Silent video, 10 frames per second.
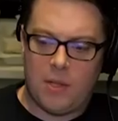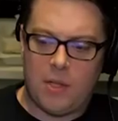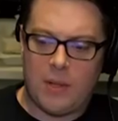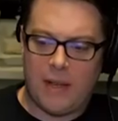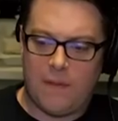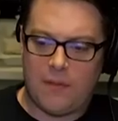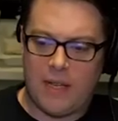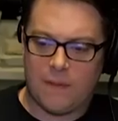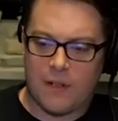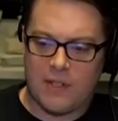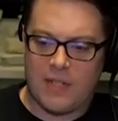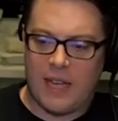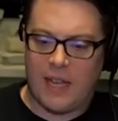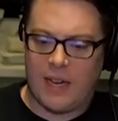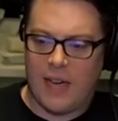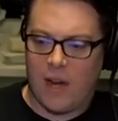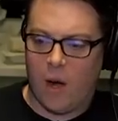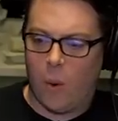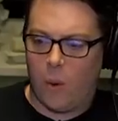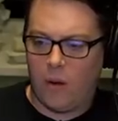2K15 in front of Sting and got
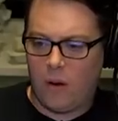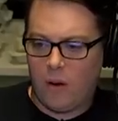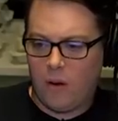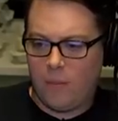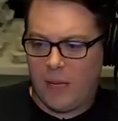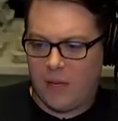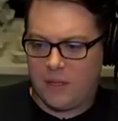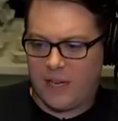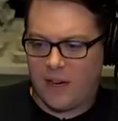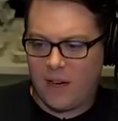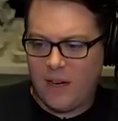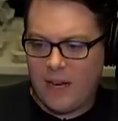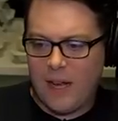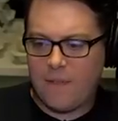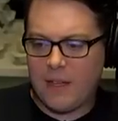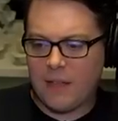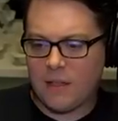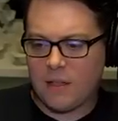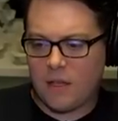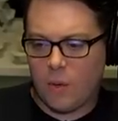owned by The Undertaker. I feel,
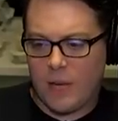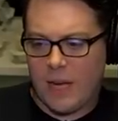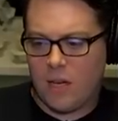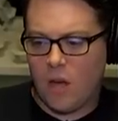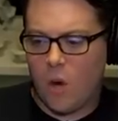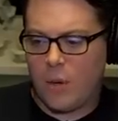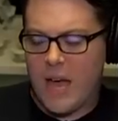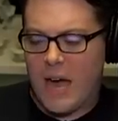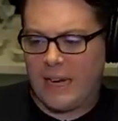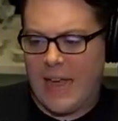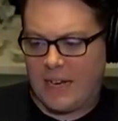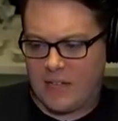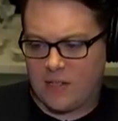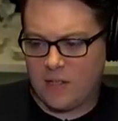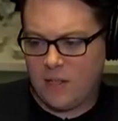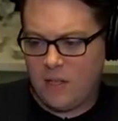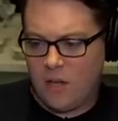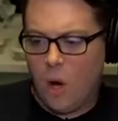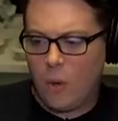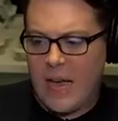oh God, oh God, Cactus.
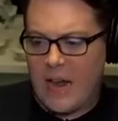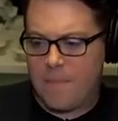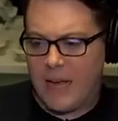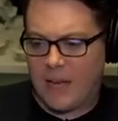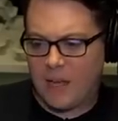Oh God, Mick.